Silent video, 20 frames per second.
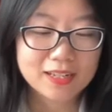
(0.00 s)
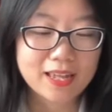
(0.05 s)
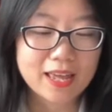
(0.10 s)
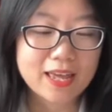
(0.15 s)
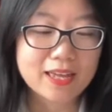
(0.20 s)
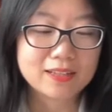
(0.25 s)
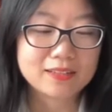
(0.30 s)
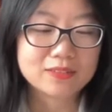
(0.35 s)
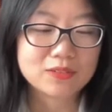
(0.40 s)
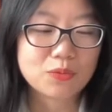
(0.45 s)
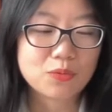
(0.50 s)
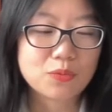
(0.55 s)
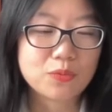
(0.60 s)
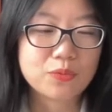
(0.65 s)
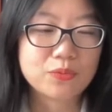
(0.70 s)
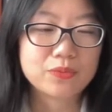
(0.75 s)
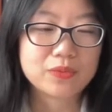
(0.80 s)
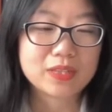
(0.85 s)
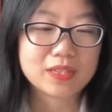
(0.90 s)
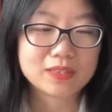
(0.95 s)
and
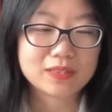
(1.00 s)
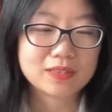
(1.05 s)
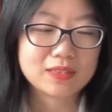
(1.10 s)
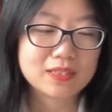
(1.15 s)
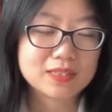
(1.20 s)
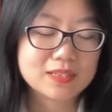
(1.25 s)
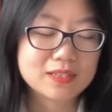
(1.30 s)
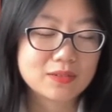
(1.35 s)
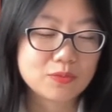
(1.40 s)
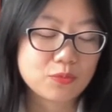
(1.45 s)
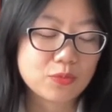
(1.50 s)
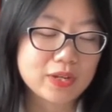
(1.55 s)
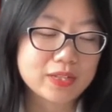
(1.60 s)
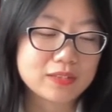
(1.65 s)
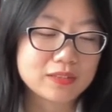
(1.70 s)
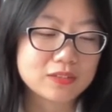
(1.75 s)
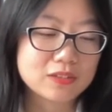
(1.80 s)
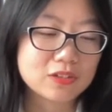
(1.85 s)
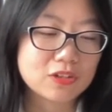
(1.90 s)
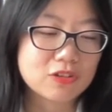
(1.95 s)
the, the
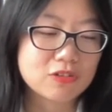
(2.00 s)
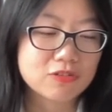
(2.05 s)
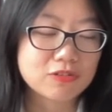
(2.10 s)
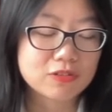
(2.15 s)
when